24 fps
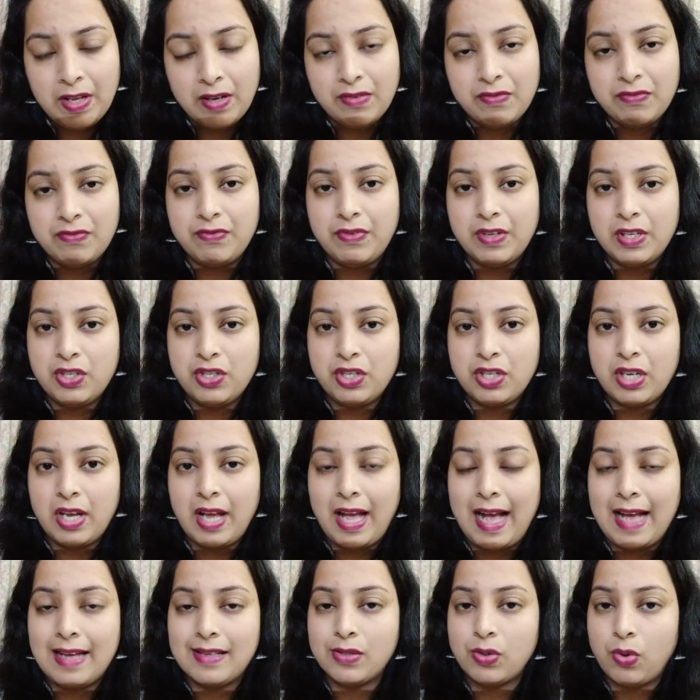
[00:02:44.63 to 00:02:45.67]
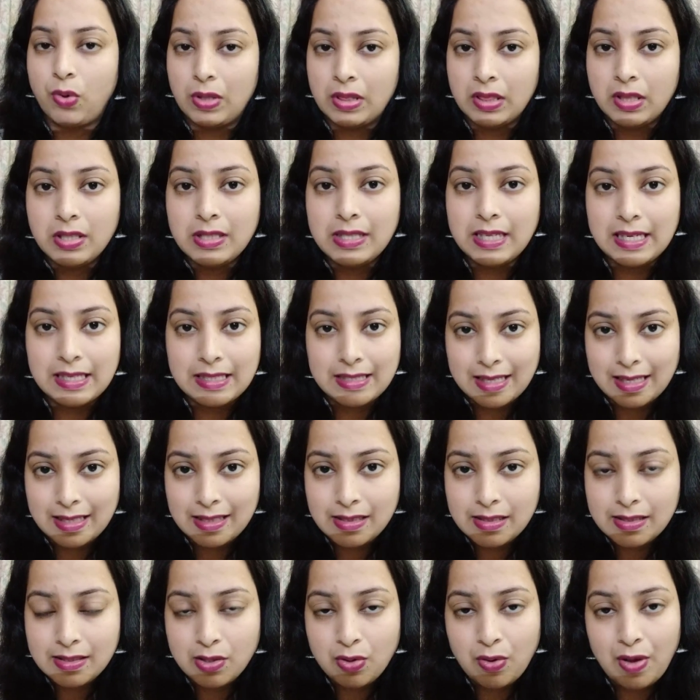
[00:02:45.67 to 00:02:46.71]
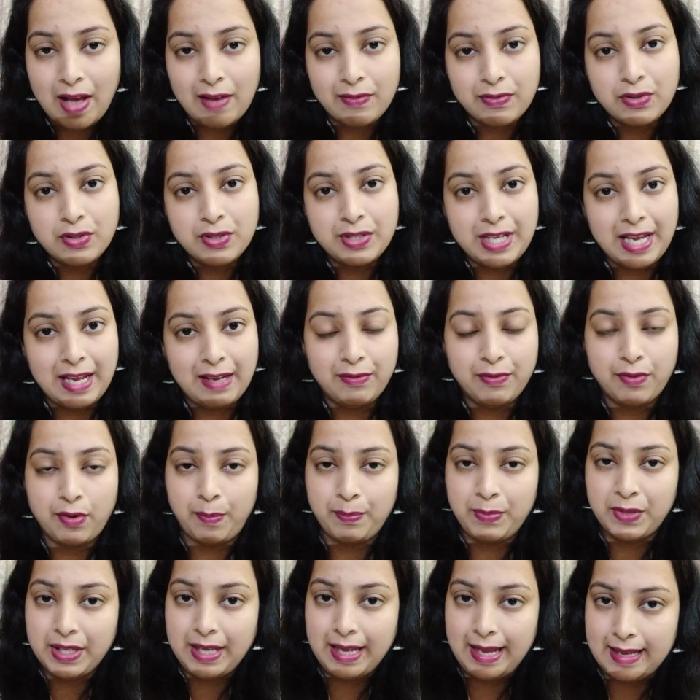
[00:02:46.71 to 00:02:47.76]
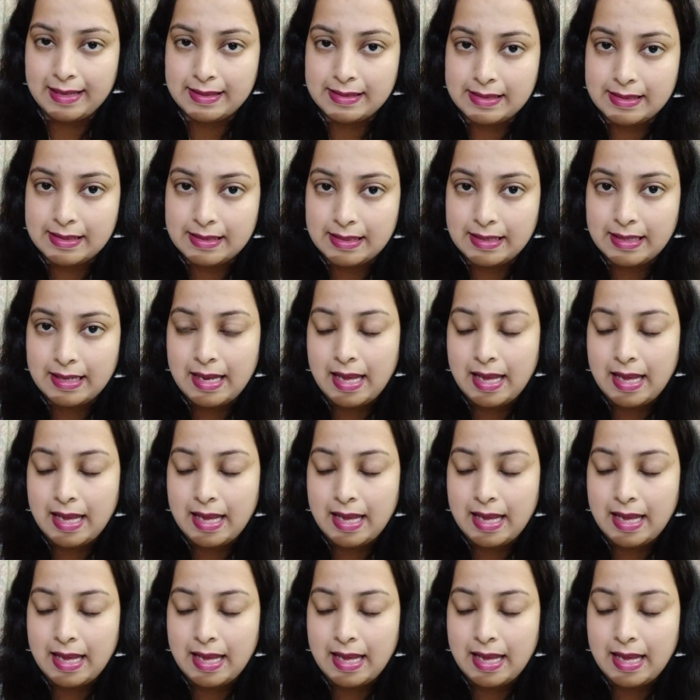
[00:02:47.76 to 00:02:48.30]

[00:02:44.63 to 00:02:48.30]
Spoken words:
which has all the details you have to take from the guest.